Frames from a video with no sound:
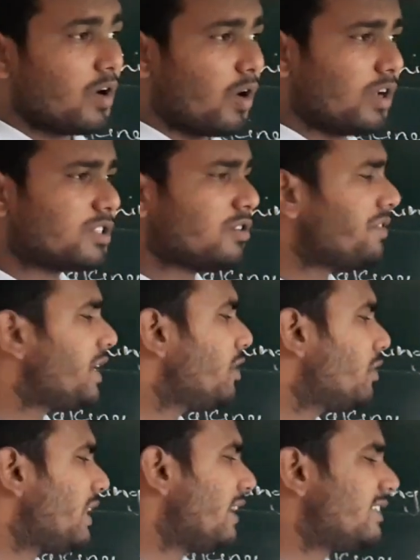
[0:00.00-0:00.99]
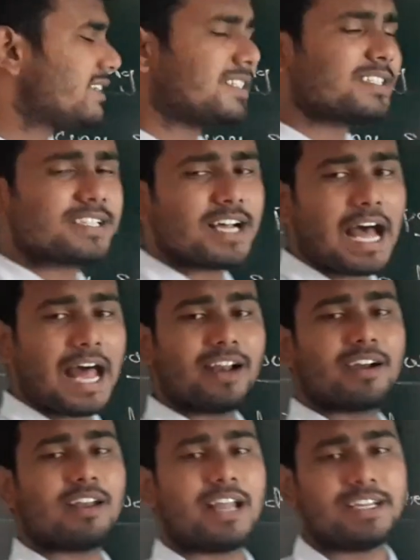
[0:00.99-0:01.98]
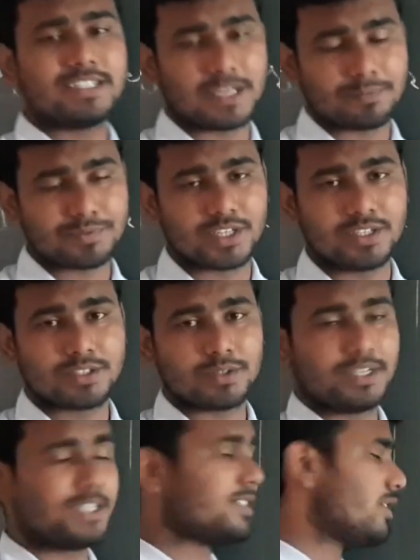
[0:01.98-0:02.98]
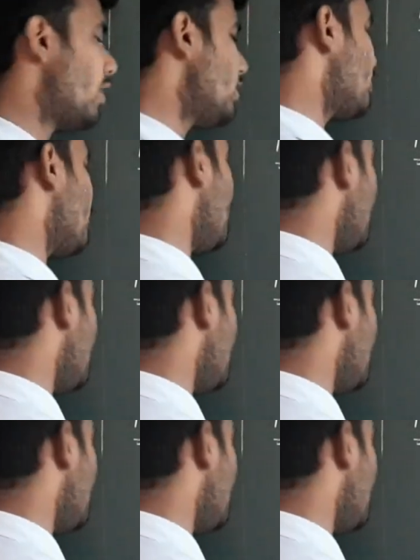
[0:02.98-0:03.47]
Also we know that this is the alkaline substance, so it is also